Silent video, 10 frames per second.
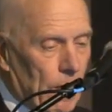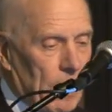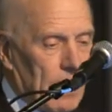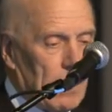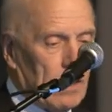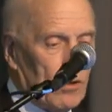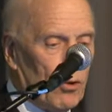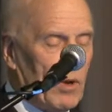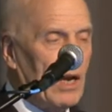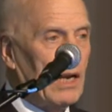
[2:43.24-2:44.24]
And
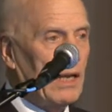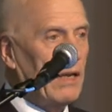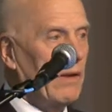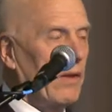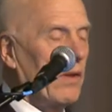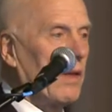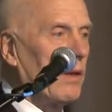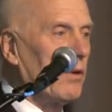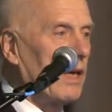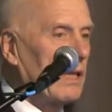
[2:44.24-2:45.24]
typically
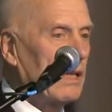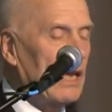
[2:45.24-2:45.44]
you get